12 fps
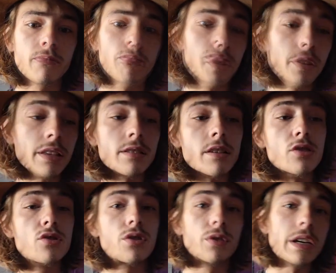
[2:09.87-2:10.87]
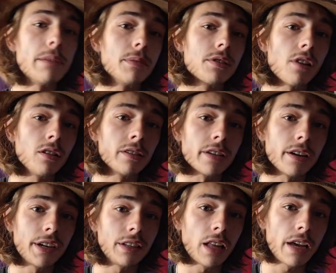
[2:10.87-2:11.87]
Due to these extreme
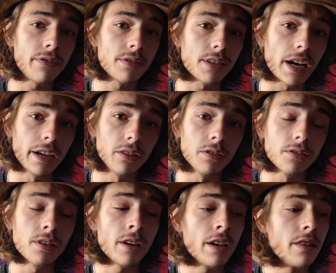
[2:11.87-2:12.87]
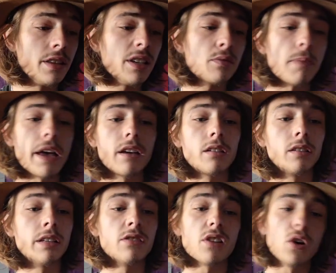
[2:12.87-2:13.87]
solitary lifestyles, these
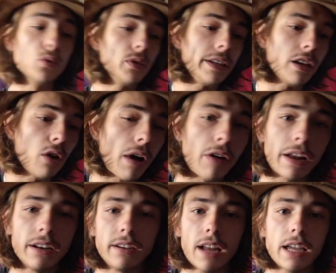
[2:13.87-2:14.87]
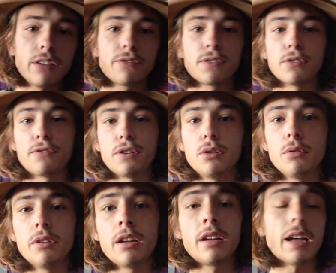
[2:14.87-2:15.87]
pangolins only go out at night for
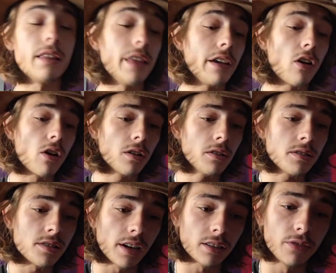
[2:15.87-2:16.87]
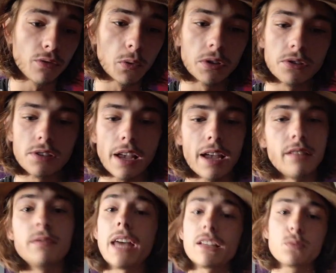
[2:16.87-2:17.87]
food. And they are insectivores,
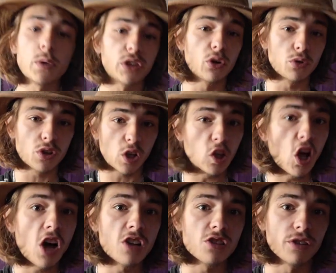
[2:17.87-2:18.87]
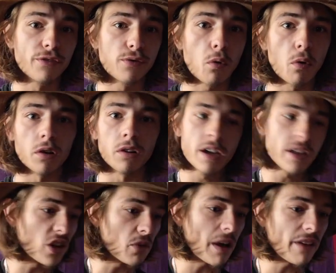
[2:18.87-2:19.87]
and that's what those claws are for.
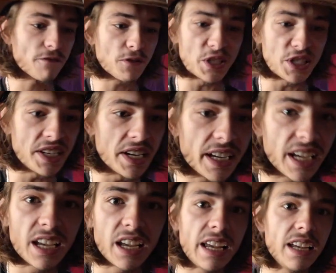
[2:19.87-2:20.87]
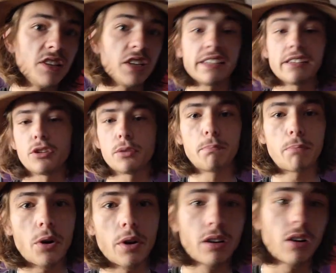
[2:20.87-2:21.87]
They're meant for digging into either
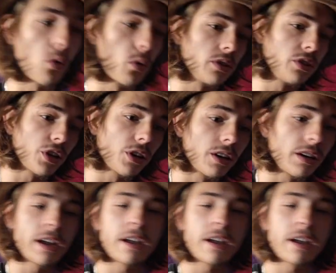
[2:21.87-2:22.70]
bark or dirt,